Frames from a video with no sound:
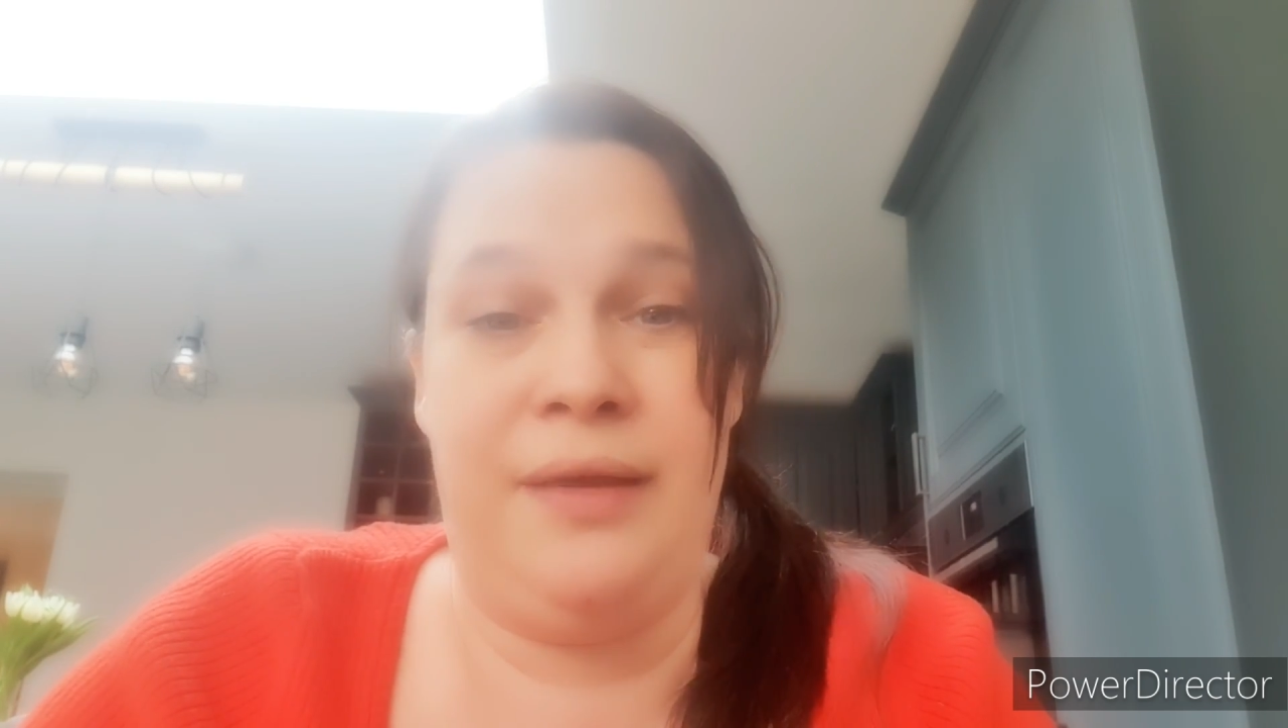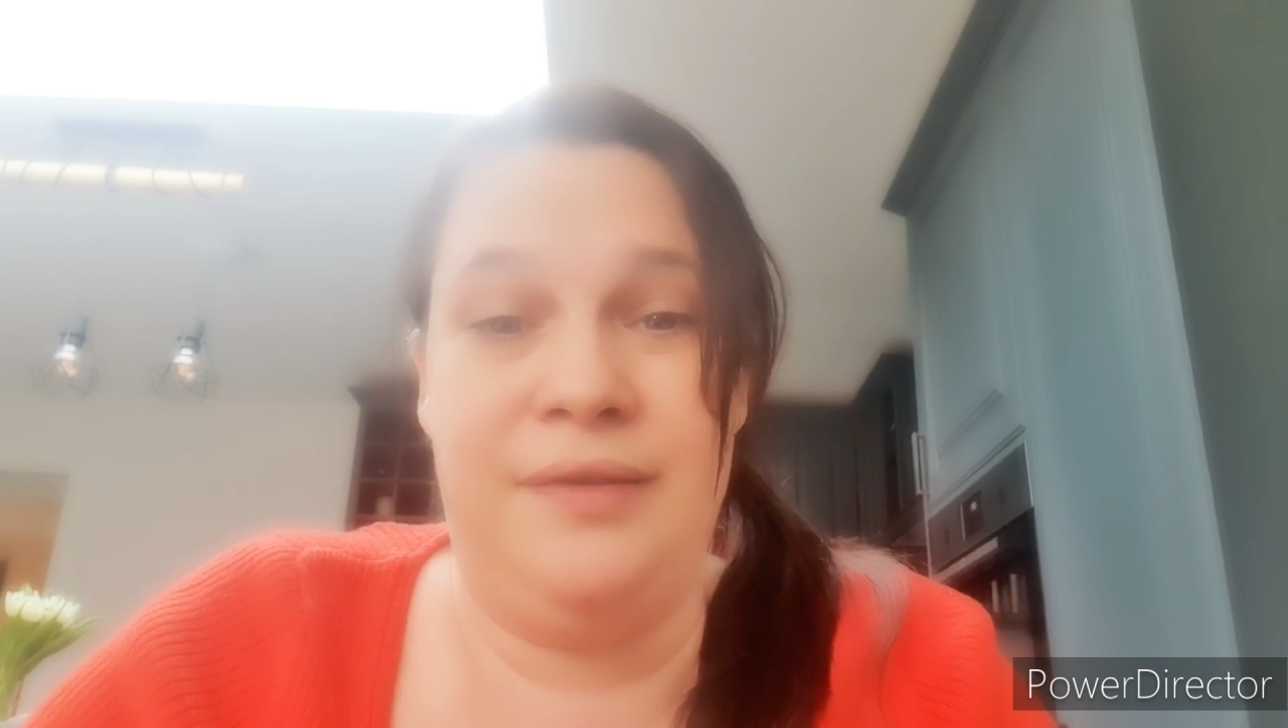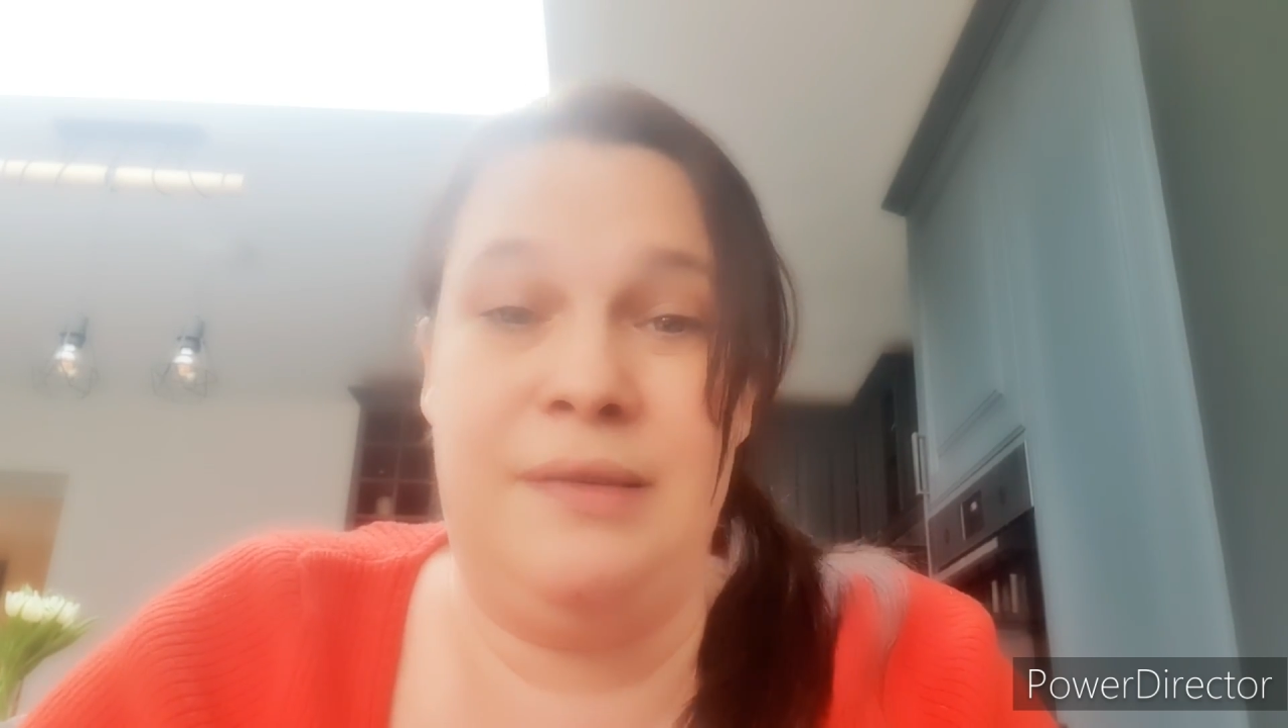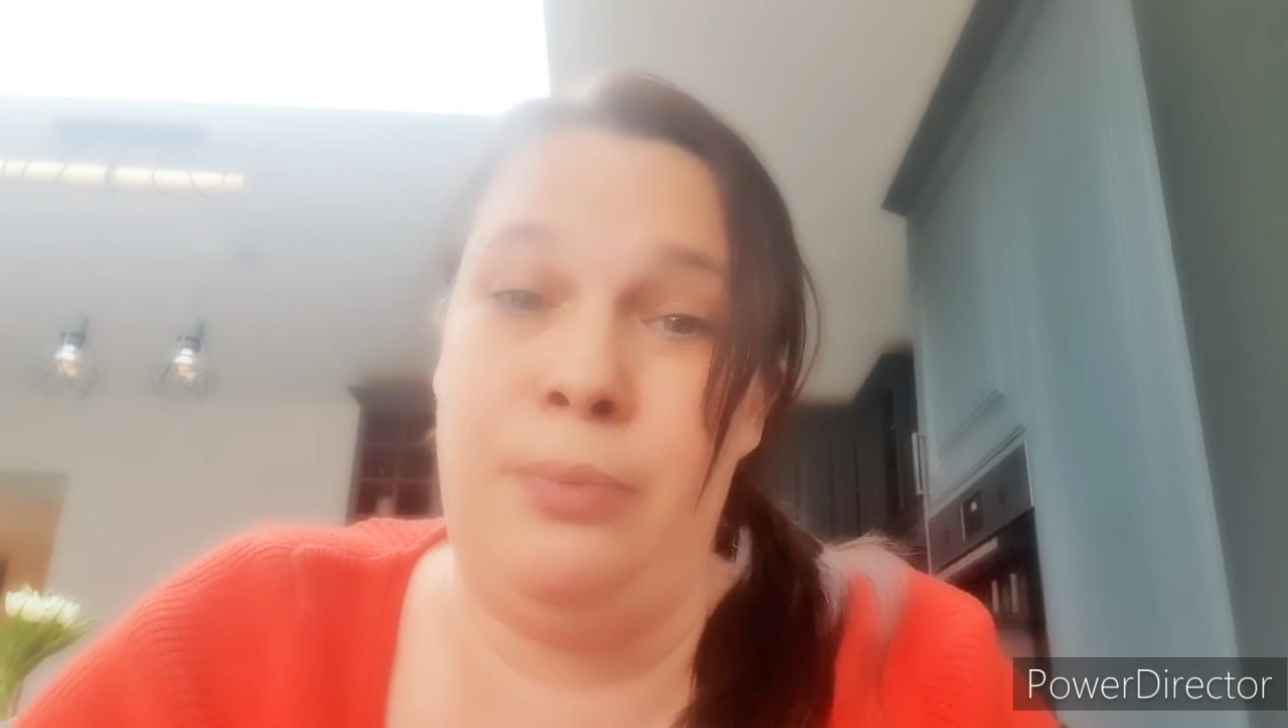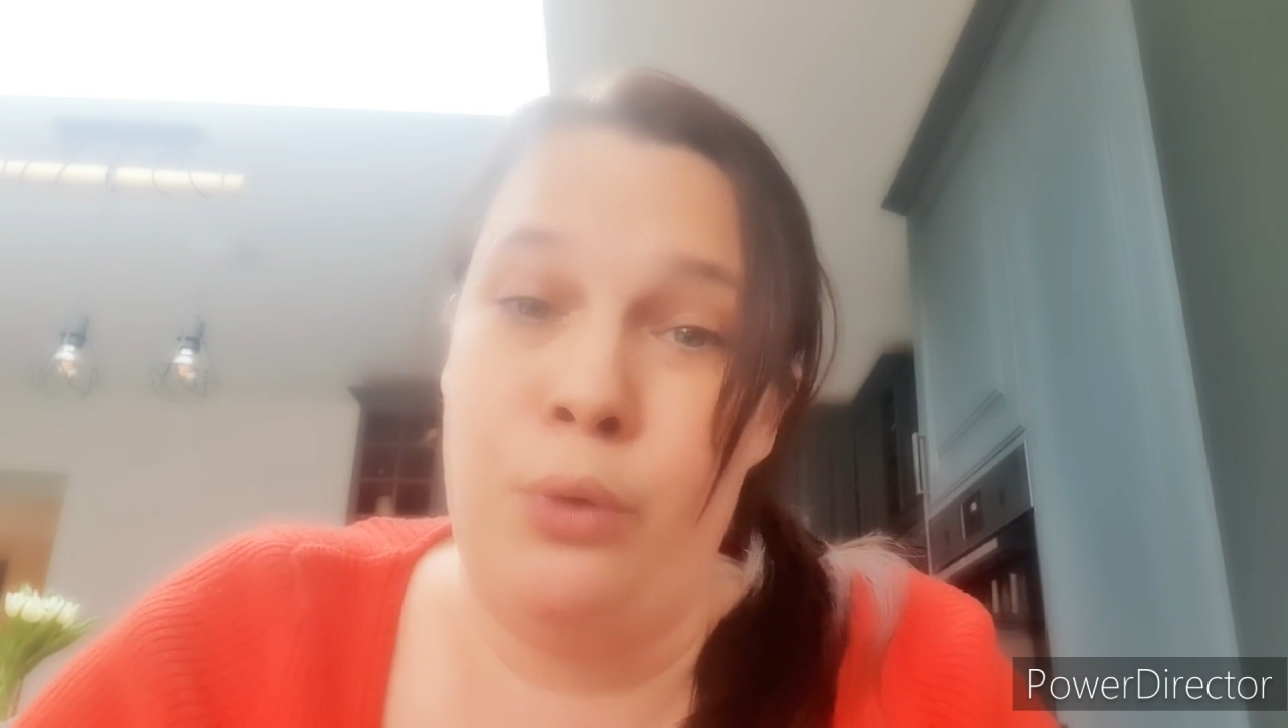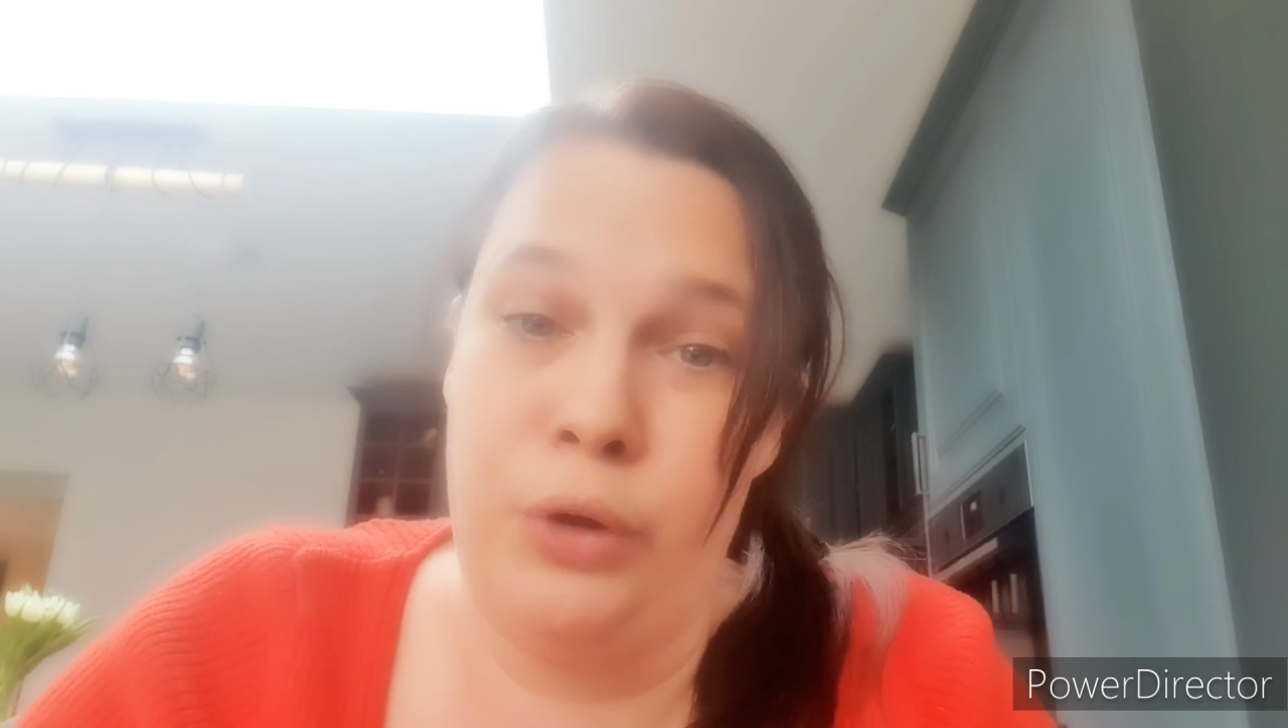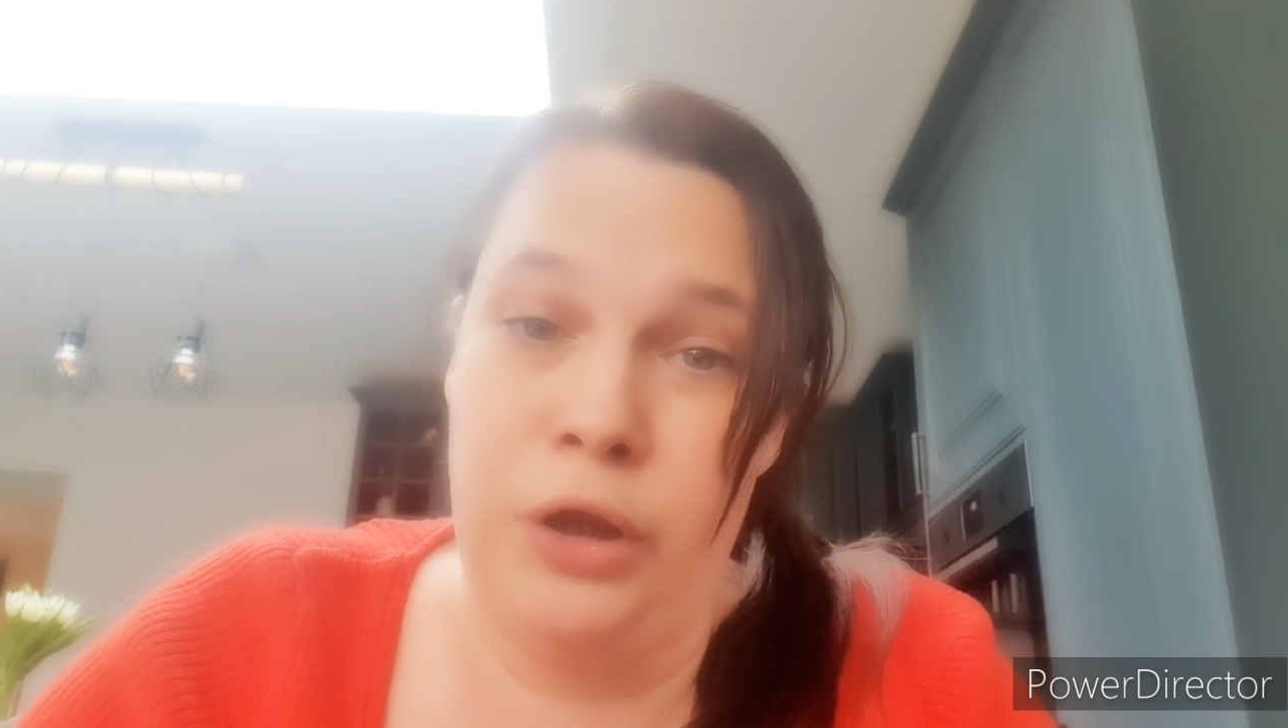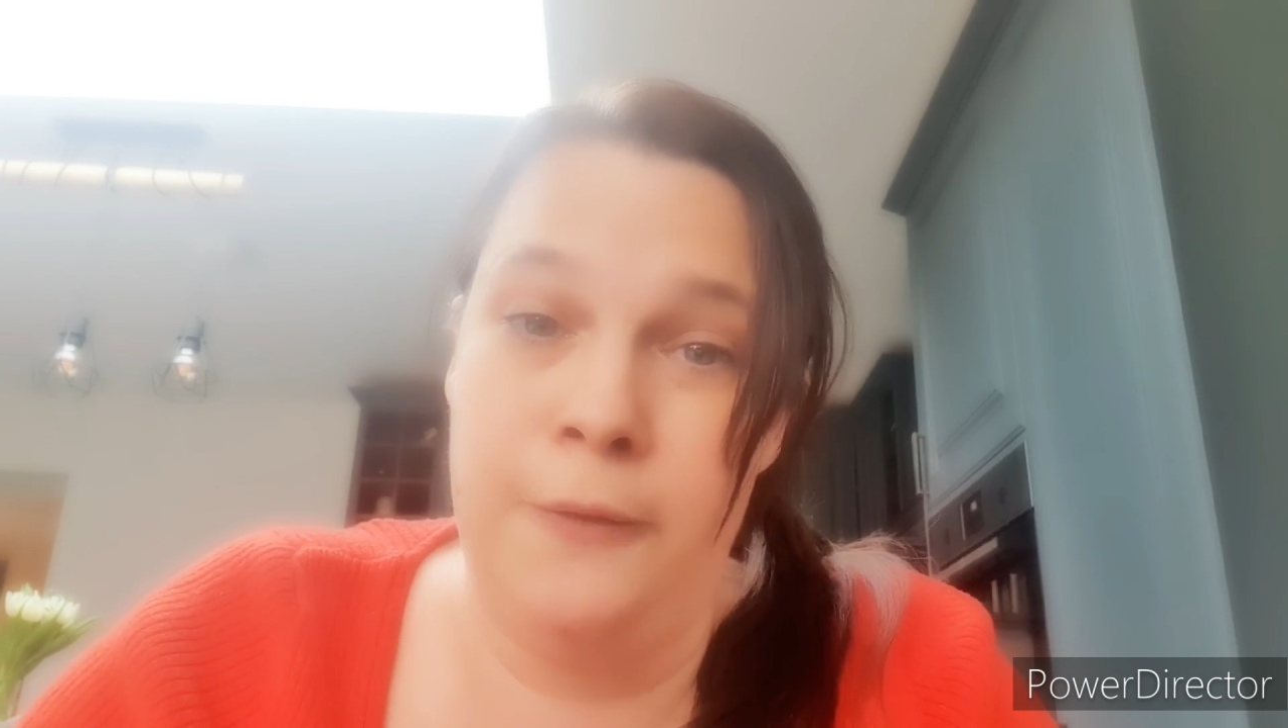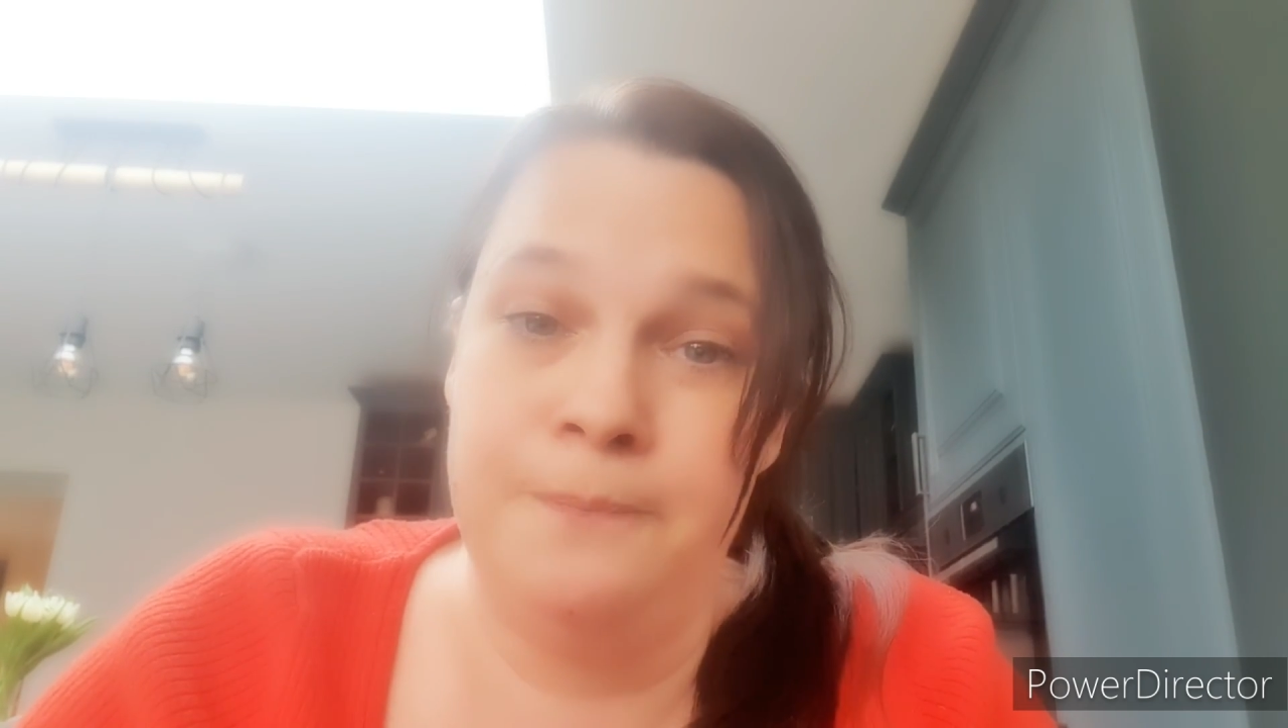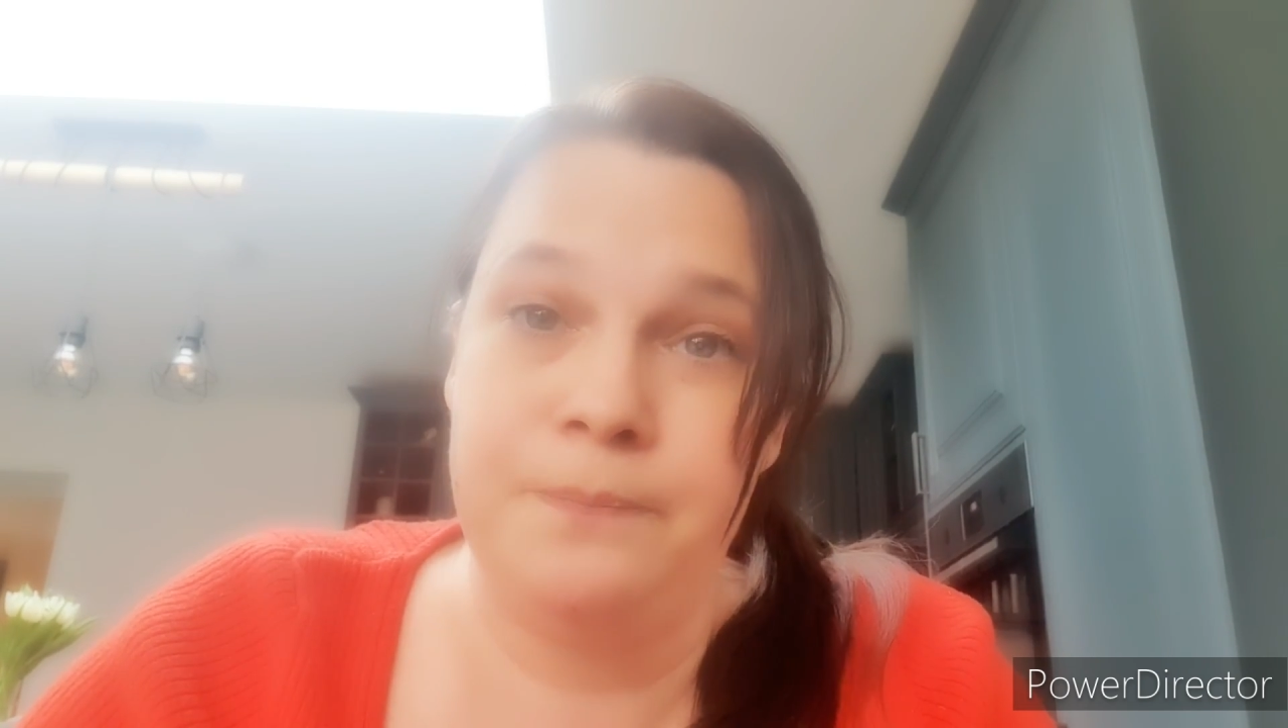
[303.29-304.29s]
and support
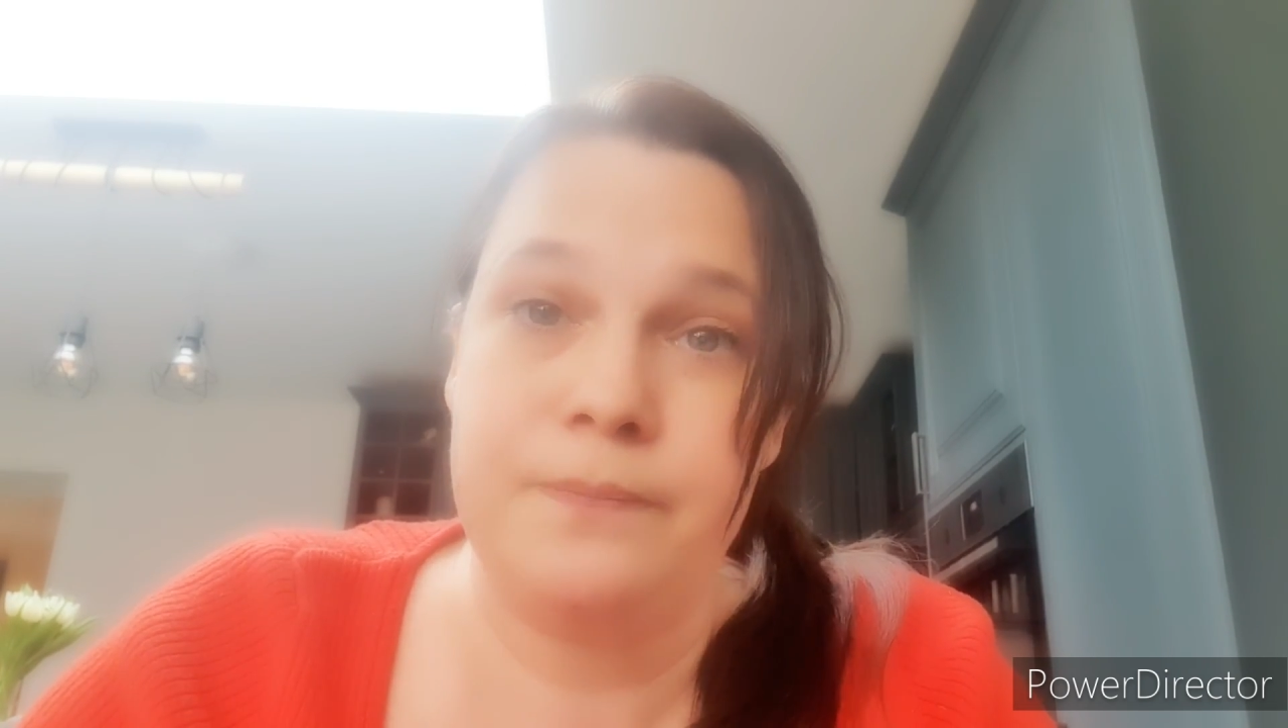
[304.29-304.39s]
you.